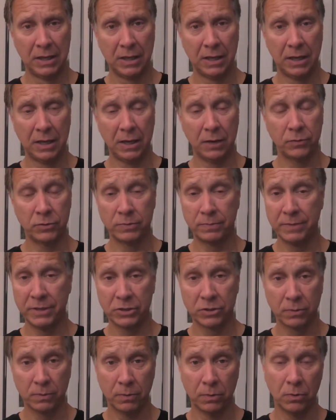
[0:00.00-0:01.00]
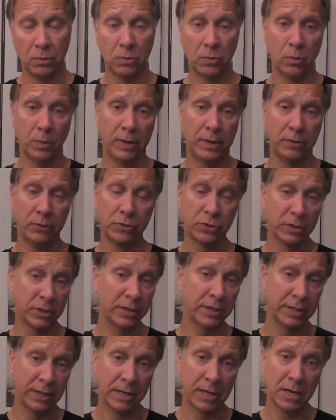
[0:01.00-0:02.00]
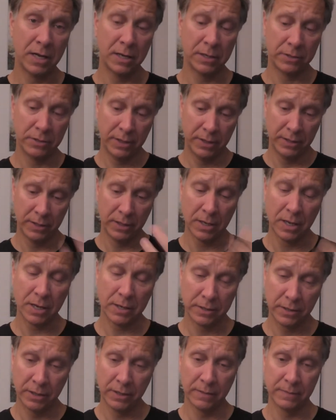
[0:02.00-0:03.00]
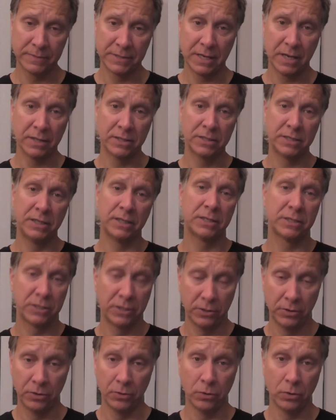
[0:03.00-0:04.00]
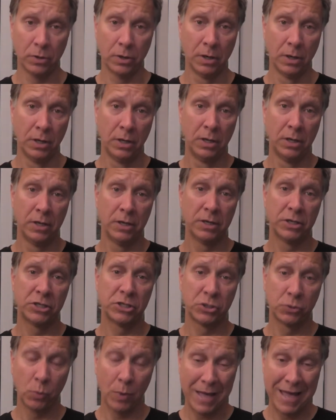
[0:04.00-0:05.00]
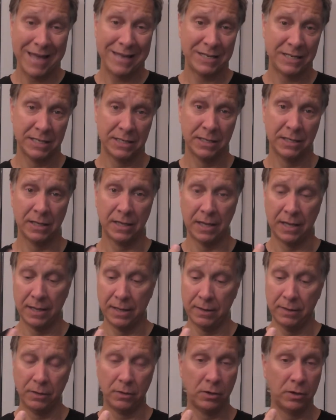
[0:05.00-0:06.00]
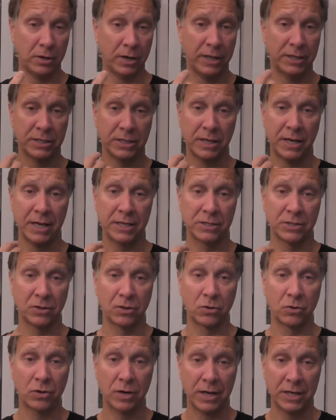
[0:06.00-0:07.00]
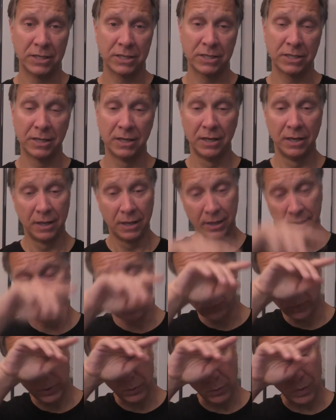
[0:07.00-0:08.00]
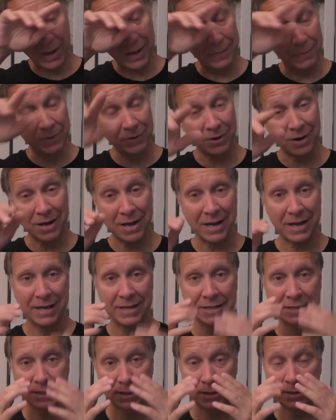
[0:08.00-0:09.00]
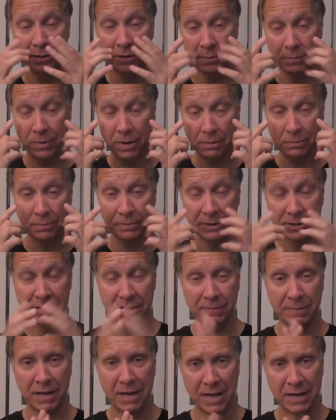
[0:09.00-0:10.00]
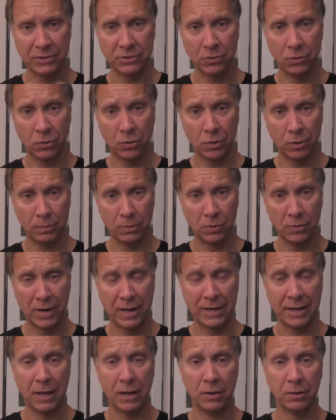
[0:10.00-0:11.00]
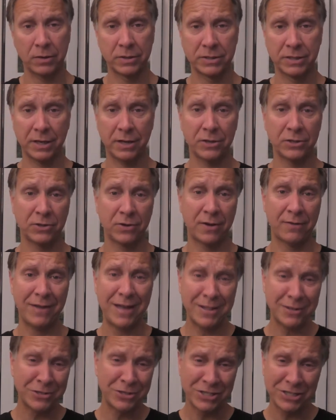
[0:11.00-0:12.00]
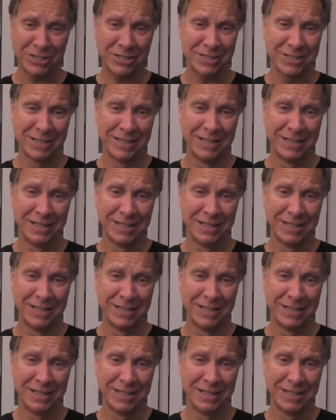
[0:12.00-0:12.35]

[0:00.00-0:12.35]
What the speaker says: It was miserable. When you drill into the concrete comes out, sticks to your sweat, and creates a nice little crust. And when you wipe your eyes, and you can probably see my eyes are horrible right now because I also have allergies,